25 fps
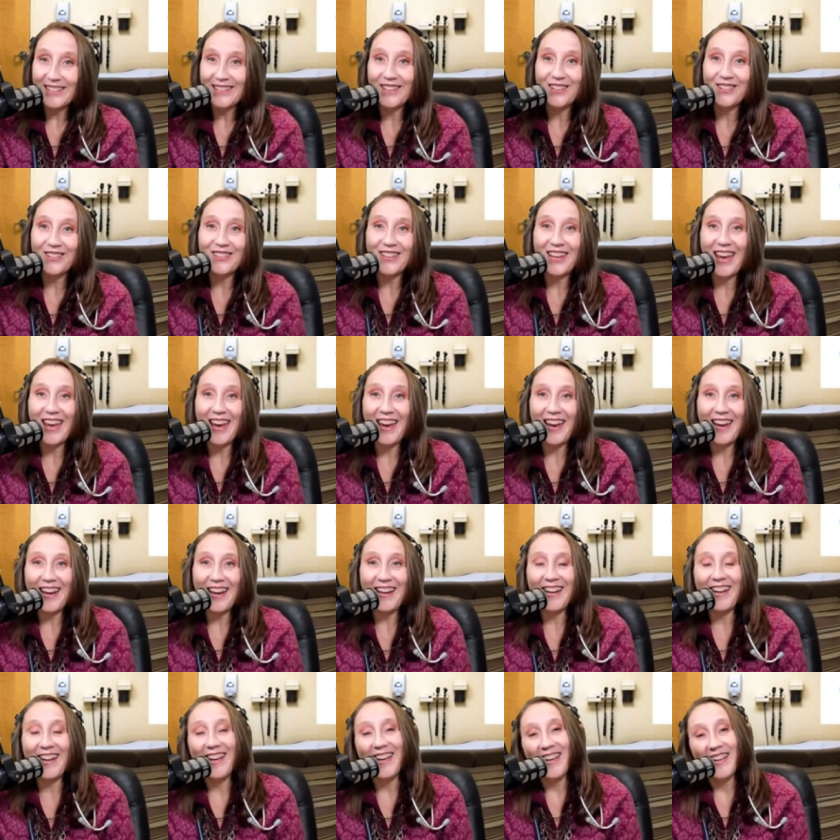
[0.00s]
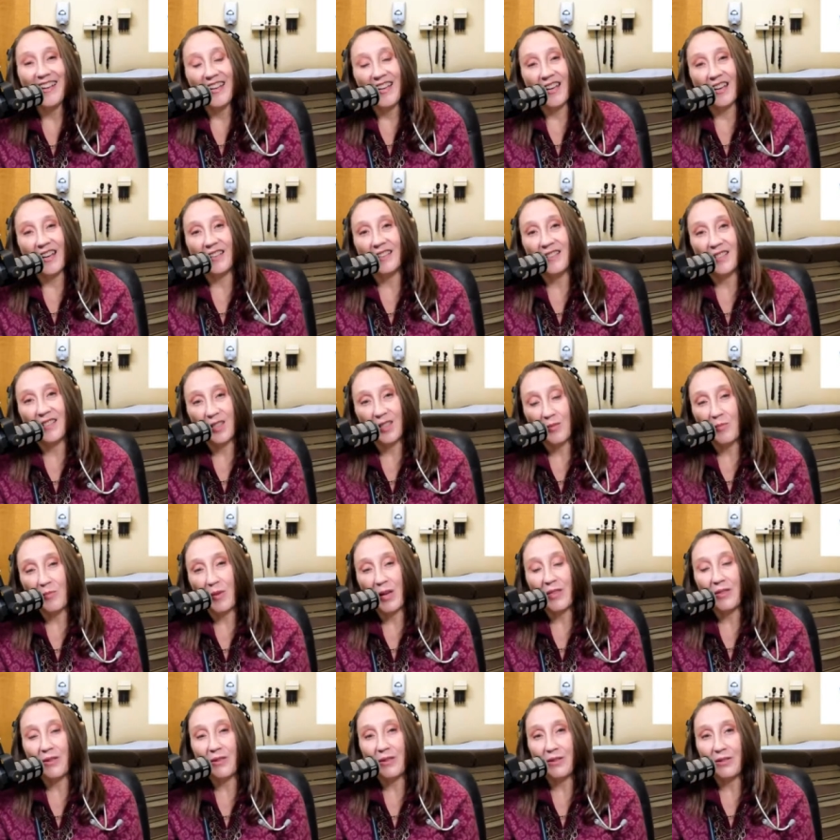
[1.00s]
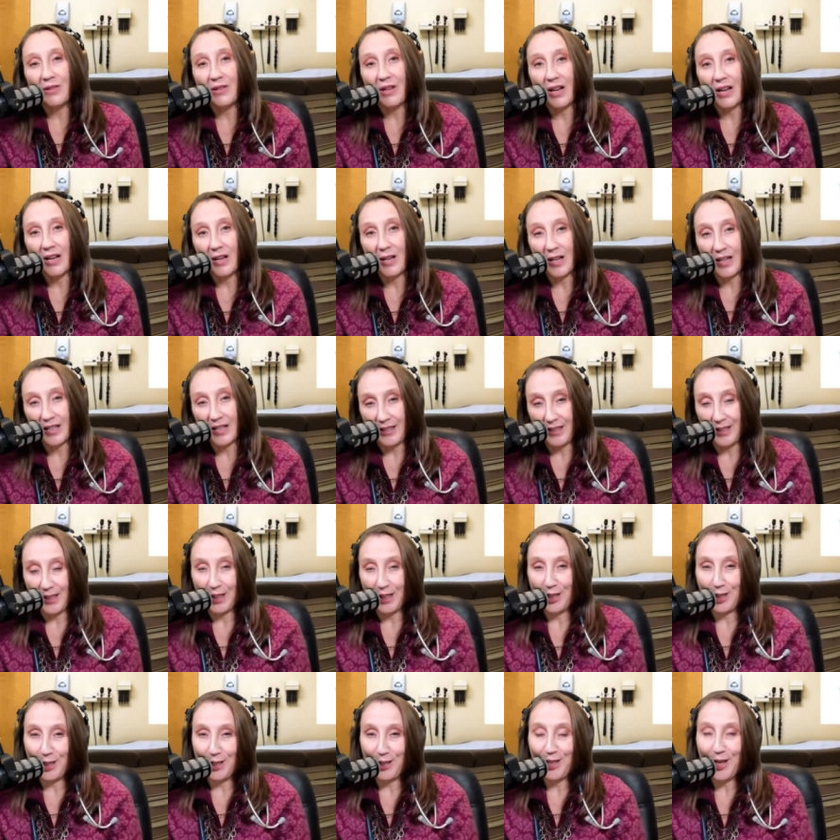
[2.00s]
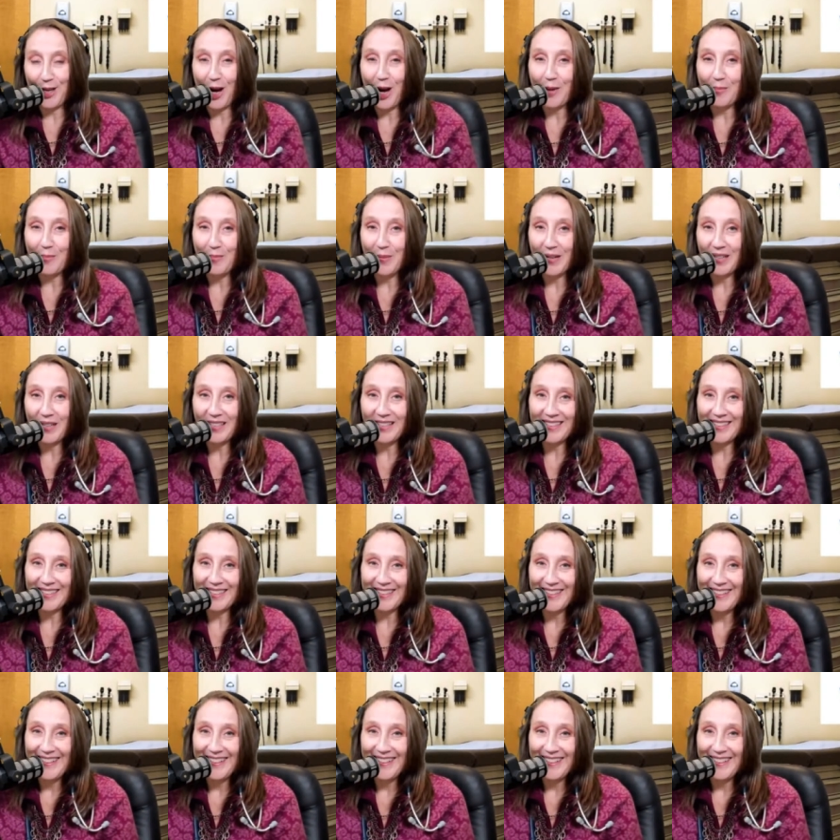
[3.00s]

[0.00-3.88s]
cocaine, and some other addiction topics.